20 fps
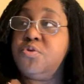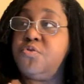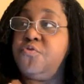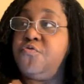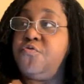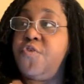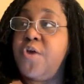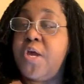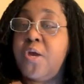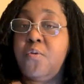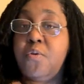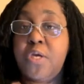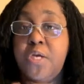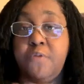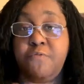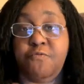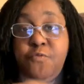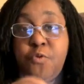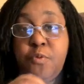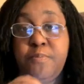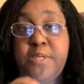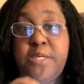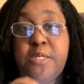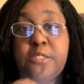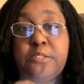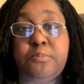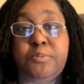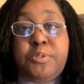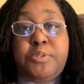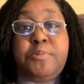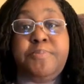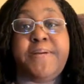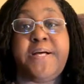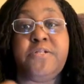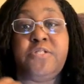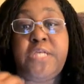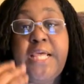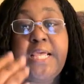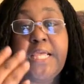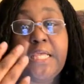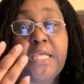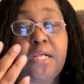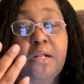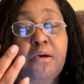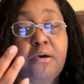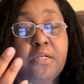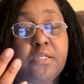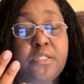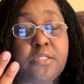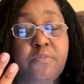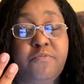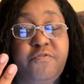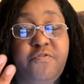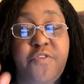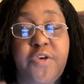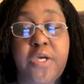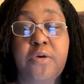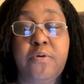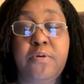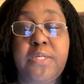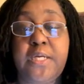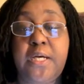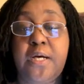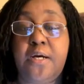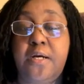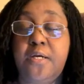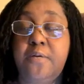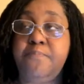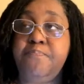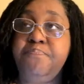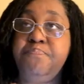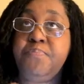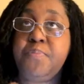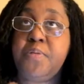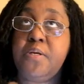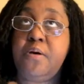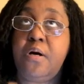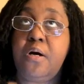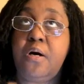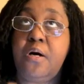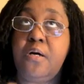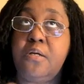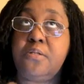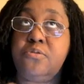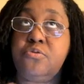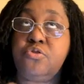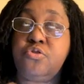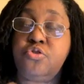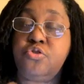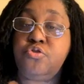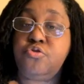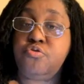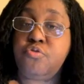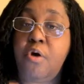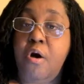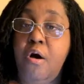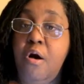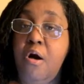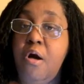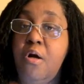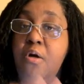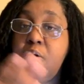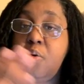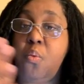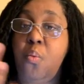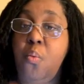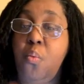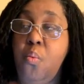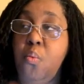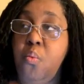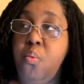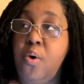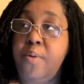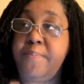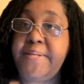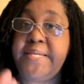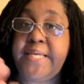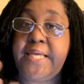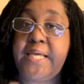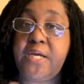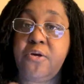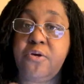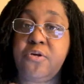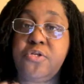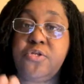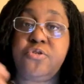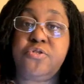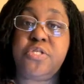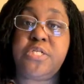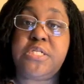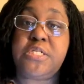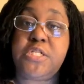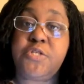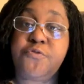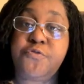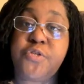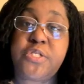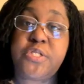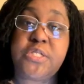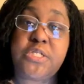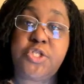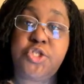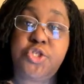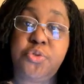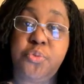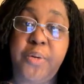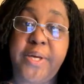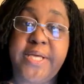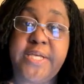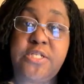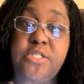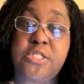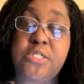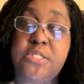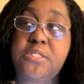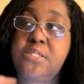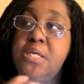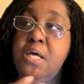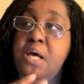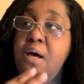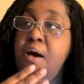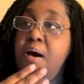was very formidable about taking on some very strong woman characters in different situations,